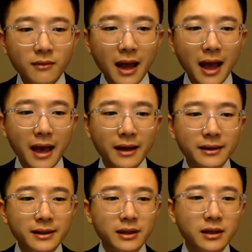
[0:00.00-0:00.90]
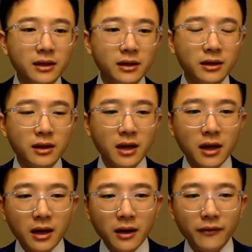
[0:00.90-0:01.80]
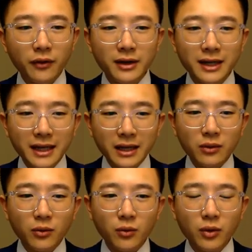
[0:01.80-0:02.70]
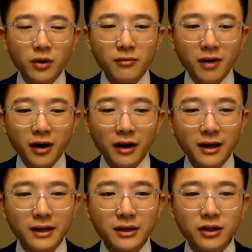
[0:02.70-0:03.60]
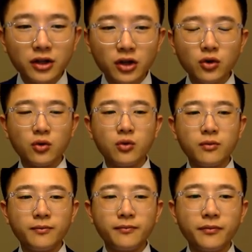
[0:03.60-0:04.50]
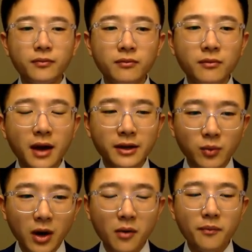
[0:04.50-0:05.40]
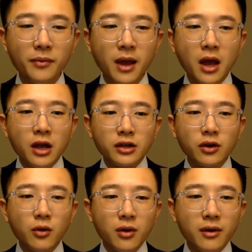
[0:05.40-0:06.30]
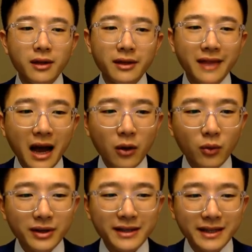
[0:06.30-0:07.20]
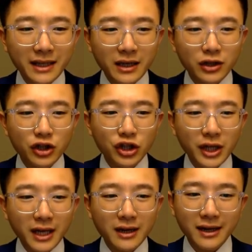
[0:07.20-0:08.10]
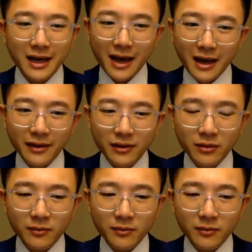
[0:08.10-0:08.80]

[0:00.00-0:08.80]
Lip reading: And for D, we'll mark 2 as well. So now we see a G again.